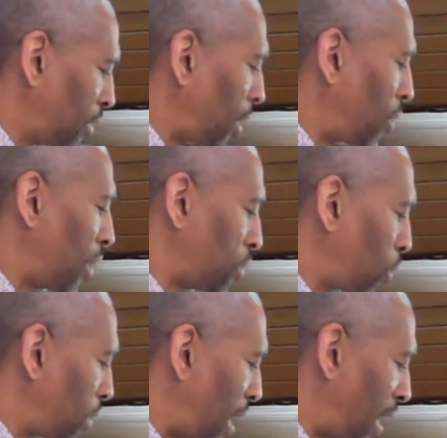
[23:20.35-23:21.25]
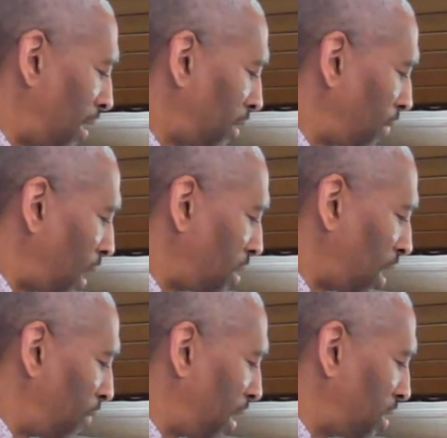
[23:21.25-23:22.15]
Turn us, O God, of our
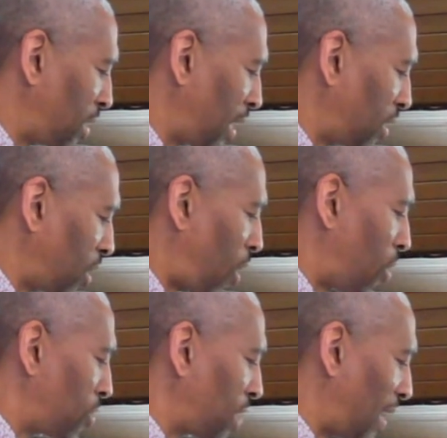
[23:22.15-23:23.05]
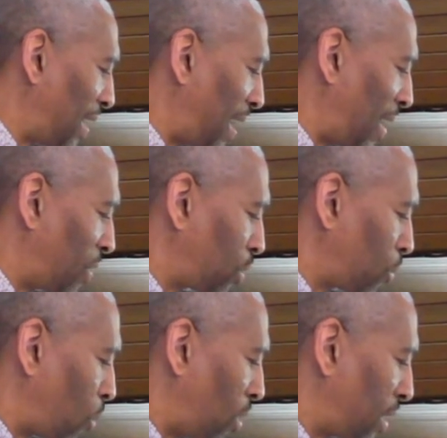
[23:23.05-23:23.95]
salvation, and cause thine anger
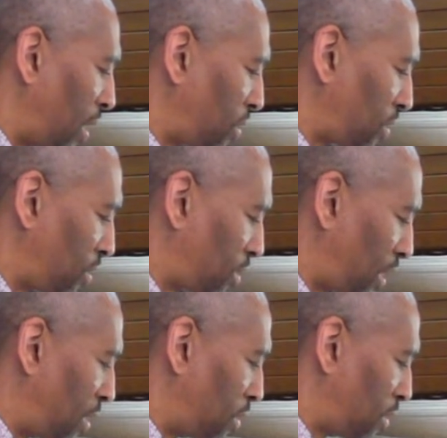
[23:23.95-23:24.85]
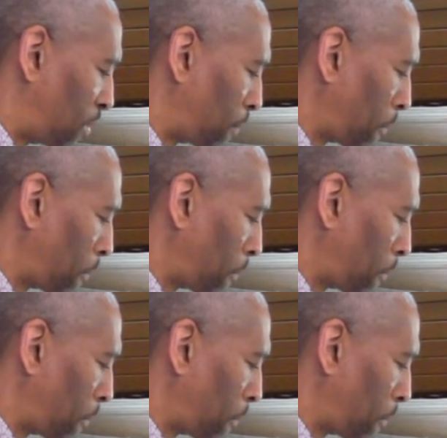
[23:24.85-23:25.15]
toward us to cease.